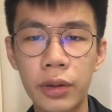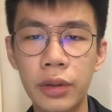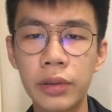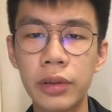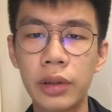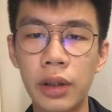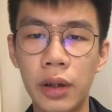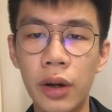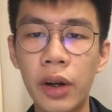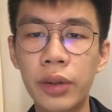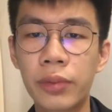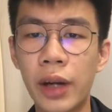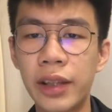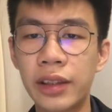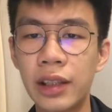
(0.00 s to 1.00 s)
The court
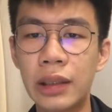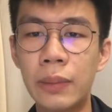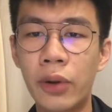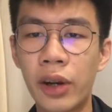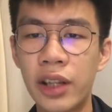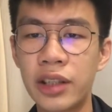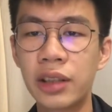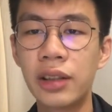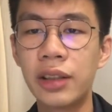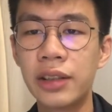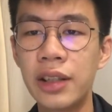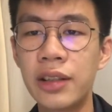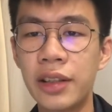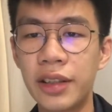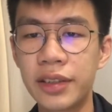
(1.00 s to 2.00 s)
granted the mortgagor
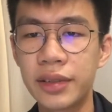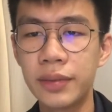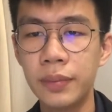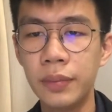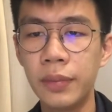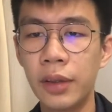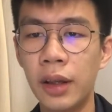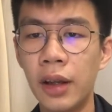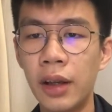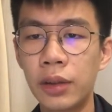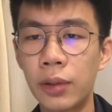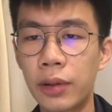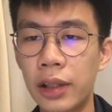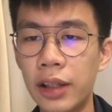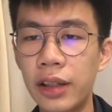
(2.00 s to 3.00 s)
13 years to
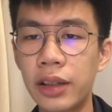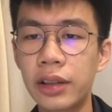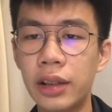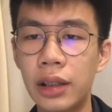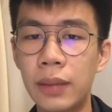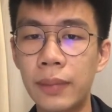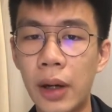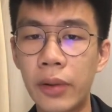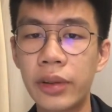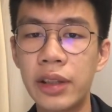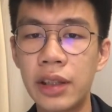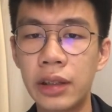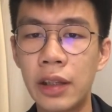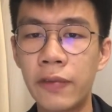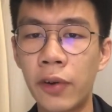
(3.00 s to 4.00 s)
clear the amount he
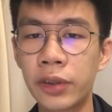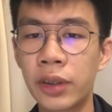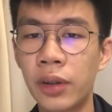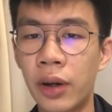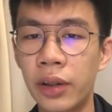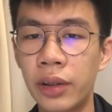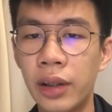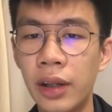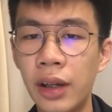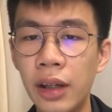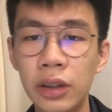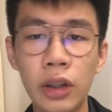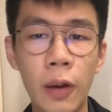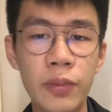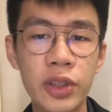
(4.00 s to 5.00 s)
defaulted on.
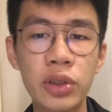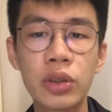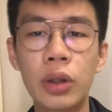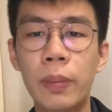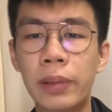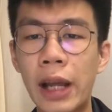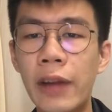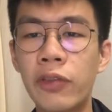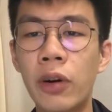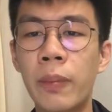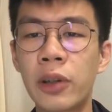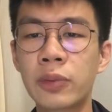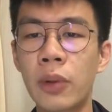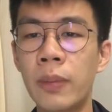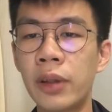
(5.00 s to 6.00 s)
The option to apply for a
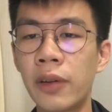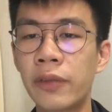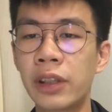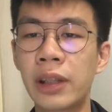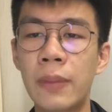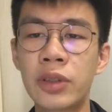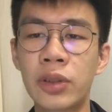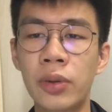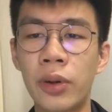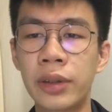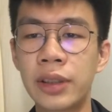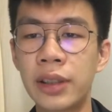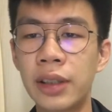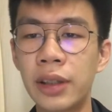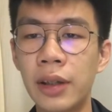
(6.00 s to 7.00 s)
postponement of redemption order,